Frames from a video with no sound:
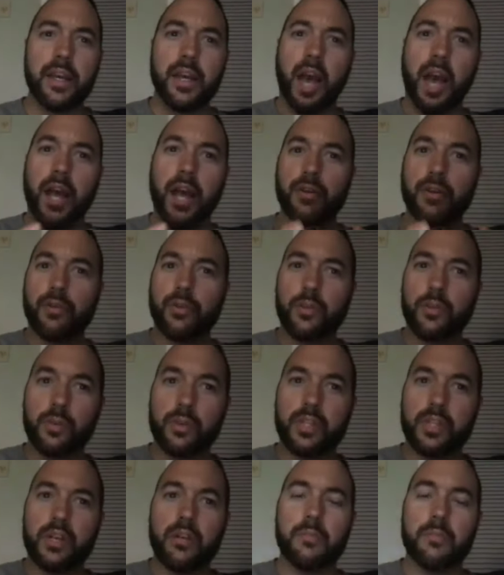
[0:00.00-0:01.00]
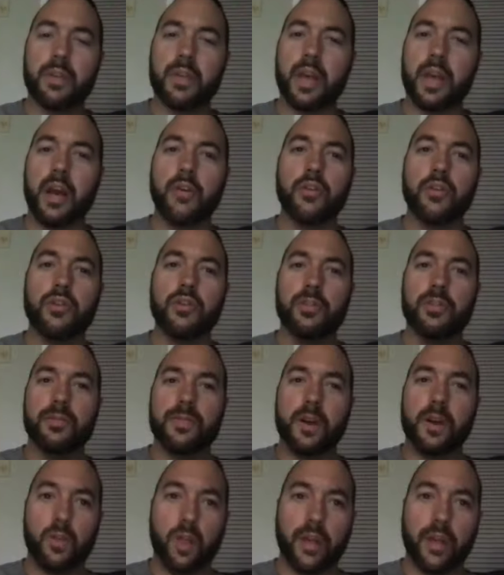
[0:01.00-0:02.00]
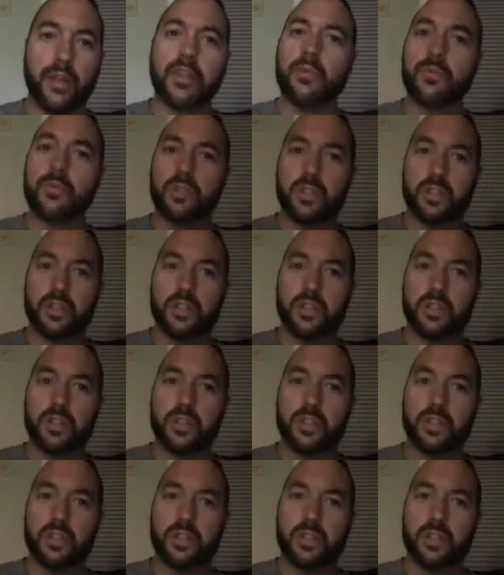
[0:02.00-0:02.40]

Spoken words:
I know you were telling me how you just felt like there was